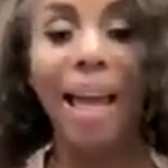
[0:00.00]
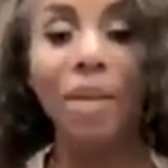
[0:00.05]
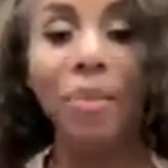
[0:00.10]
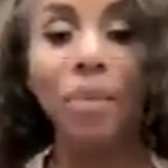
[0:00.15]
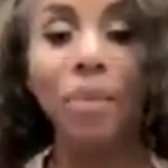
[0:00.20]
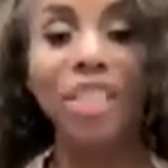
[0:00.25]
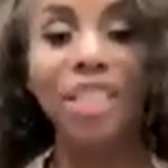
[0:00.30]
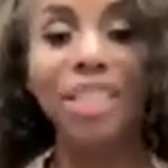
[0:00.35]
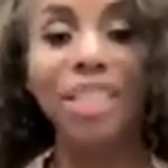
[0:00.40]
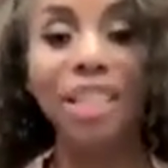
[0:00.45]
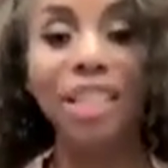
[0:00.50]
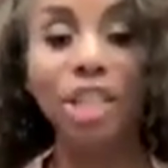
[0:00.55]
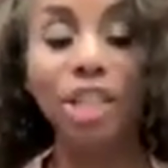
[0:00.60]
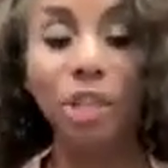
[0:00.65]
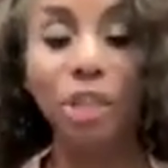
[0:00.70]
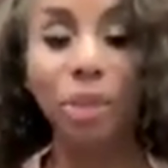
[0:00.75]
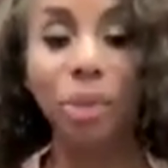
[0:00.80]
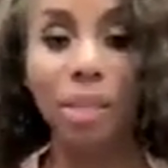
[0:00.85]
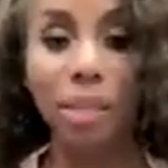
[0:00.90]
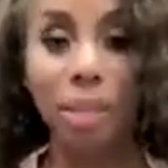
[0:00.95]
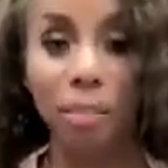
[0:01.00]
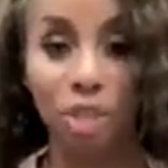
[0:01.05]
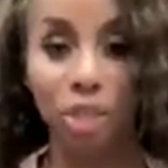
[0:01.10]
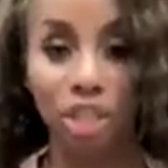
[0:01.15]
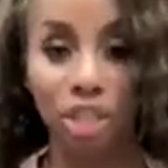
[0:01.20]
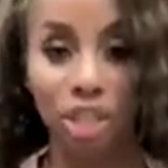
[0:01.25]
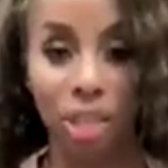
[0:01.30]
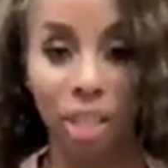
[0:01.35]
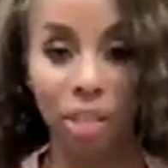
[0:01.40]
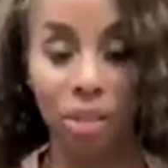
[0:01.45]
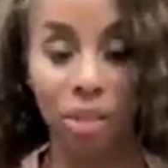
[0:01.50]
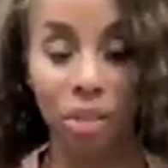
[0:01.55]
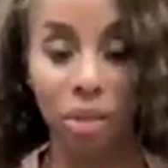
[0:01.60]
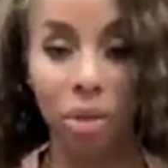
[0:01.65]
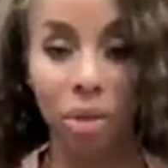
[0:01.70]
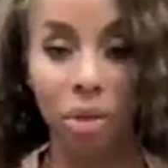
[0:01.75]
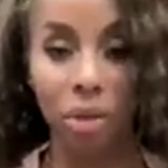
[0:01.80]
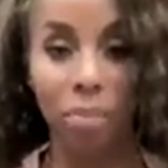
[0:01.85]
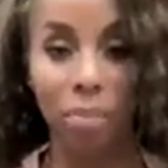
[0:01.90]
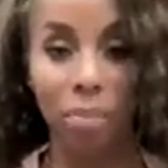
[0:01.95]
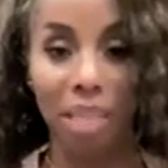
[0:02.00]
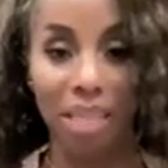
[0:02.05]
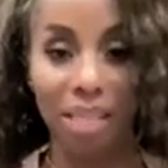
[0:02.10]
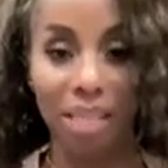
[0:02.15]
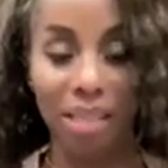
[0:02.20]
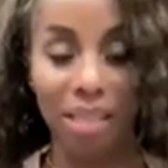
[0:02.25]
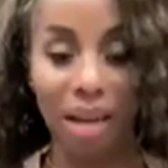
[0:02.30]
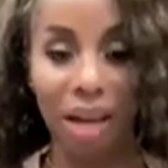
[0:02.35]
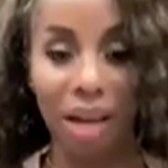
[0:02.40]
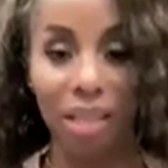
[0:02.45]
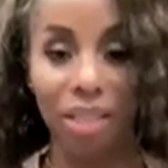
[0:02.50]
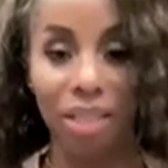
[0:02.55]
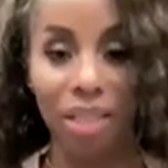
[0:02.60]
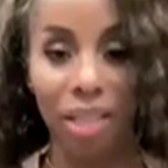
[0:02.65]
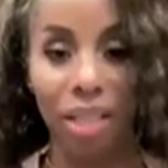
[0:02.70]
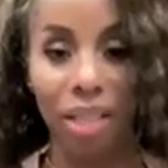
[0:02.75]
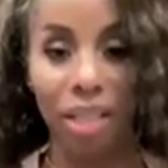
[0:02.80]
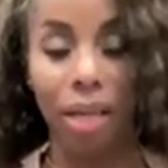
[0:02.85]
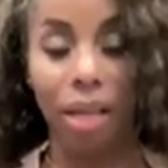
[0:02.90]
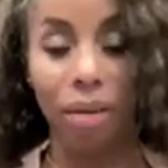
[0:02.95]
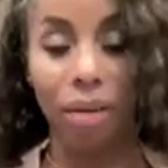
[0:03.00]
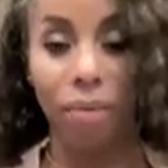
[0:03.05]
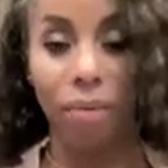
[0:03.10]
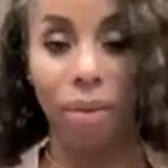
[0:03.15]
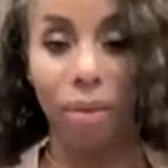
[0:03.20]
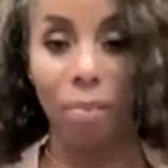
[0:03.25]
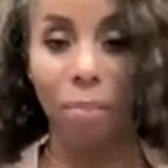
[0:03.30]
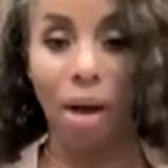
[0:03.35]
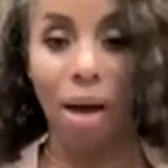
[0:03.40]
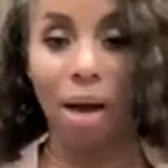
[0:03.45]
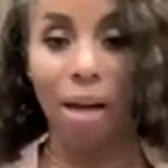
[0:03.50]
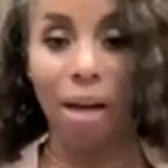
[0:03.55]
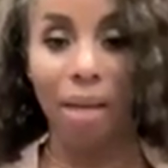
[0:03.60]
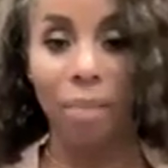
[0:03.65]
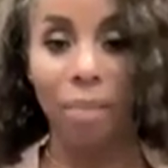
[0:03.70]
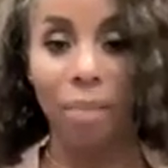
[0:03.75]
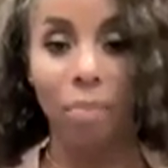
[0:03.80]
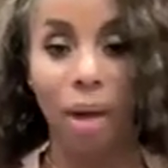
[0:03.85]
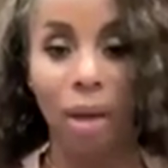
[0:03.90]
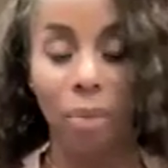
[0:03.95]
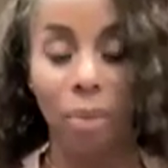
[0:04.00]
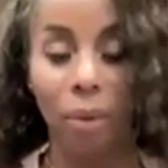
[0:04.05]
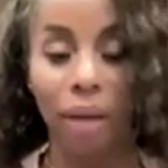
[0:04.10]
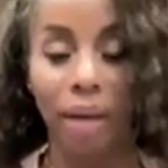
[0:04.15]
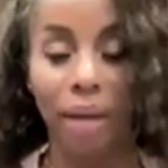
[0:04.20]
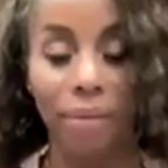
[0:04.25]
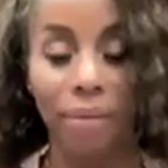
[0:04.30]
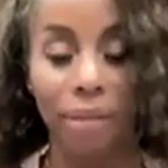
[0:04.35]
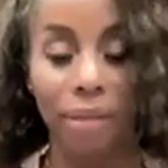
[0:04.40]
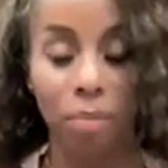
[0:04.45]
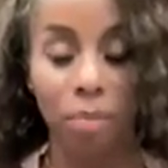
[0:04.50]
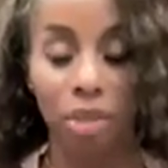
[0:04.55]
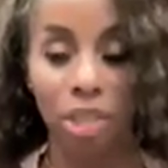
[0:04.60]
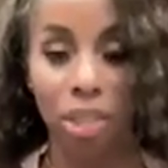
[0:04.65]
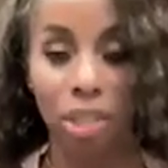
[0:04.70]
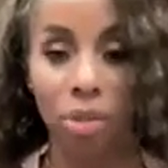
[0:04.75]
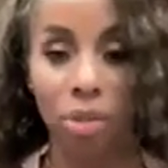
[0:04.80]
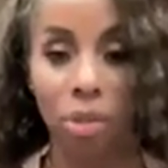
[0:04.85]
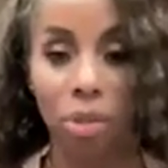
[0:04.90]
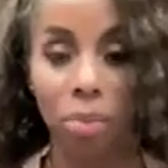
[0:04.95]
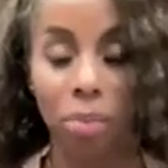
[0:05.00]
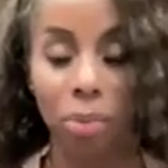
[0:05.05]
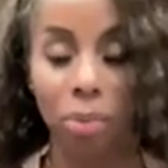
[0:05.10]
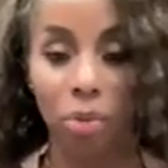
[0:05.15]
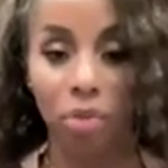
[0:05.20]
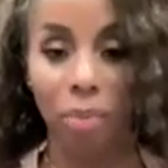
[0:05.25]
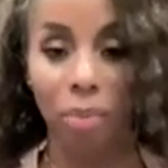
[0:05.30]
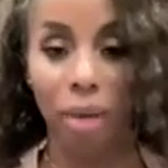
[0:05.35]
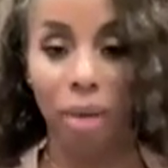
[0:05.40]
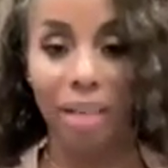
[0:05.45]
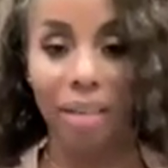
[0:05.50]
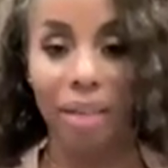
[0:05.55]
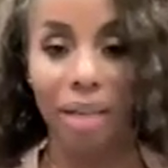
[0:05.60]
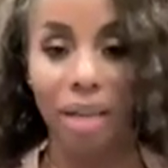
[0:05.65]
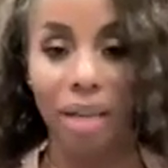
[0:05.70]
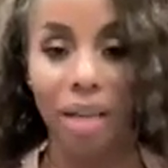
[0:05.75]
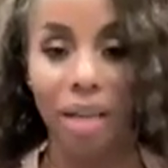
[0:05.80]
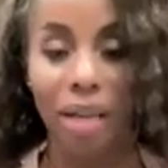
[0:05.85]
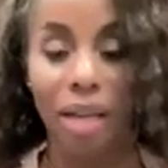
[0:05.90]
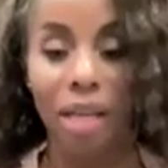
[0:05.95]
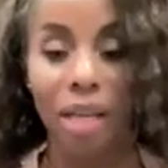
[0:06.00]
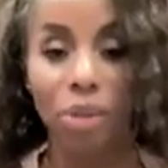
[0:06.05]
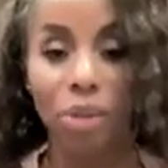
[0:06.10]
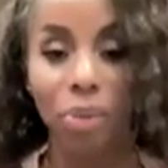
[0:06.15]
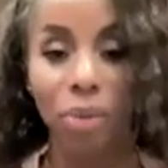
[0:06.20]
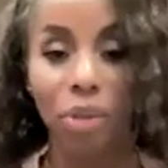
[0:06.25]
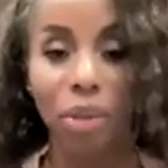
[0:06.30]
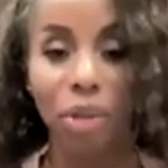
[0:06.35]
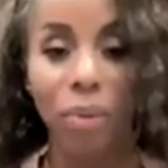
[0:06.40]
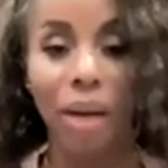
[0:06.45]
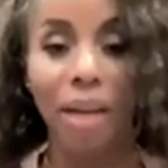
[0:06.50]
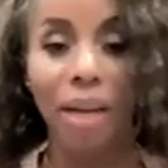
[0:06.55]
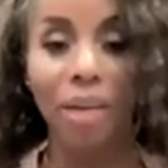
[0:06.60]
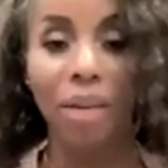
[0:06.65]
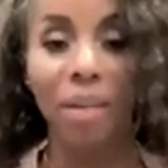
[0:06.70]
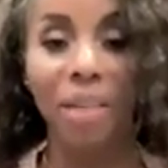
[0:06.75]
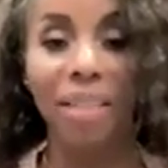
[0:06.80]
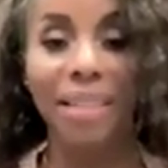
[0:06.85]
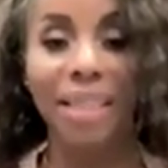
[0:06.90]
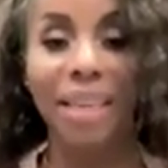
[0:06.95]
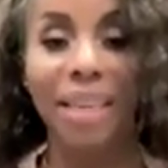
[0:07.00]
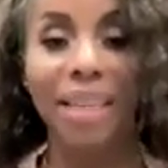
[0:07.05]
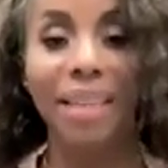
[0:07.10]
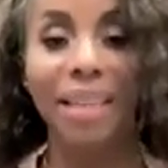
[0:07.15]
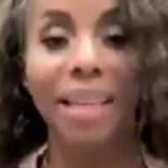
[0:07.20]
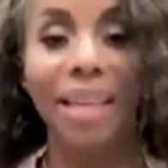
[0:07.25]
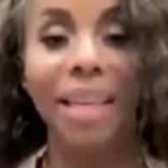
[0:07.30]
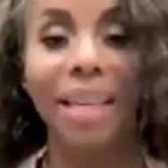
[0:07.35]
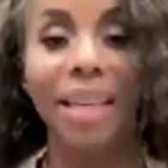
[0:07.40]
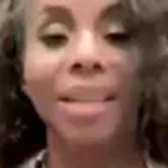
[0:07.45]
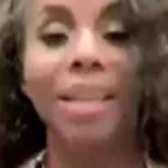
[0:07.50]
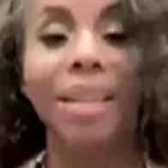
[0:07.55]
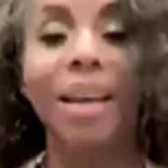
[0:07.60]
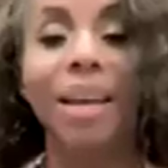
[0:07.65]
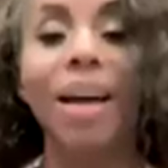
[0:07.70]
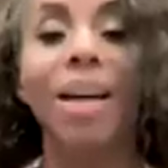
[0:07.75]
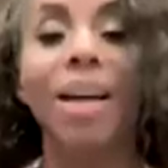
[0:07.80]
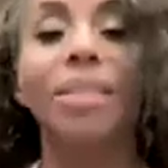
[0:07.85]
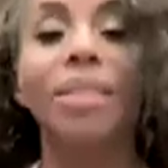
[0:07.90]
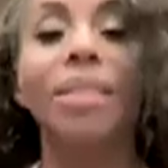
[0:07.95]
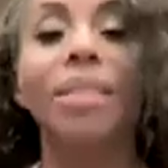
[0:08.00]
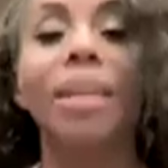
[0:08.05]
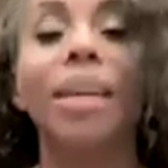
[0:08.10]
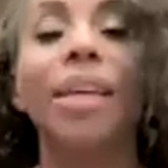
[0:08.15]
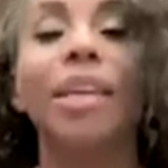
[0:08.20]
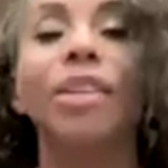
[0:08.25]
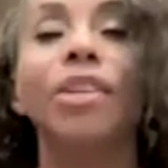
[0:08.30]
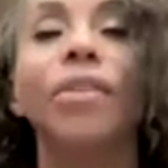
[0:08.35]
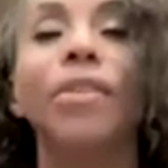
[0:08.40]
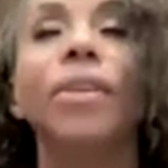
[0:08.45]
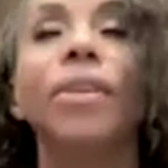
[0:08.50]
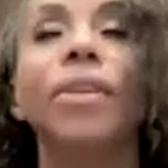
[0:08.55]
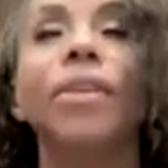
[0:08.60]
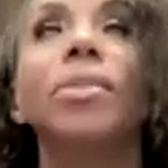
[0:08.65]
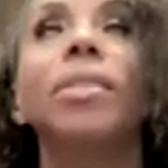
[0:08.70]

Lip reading: And we're just going to do some gentle massaging of the body by way of some gentle movement. So when you're ready, you're going to take an inhale, taking your